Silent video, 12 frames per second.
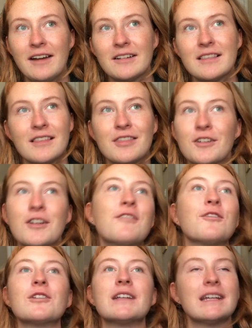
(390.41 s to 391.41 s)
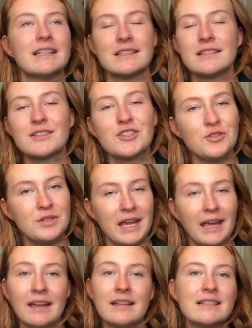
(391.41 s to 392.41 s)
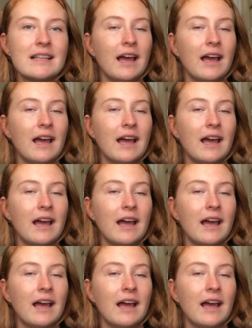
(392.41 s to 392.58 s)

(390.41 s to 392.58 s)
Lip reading: out of the 34 days, 2 days.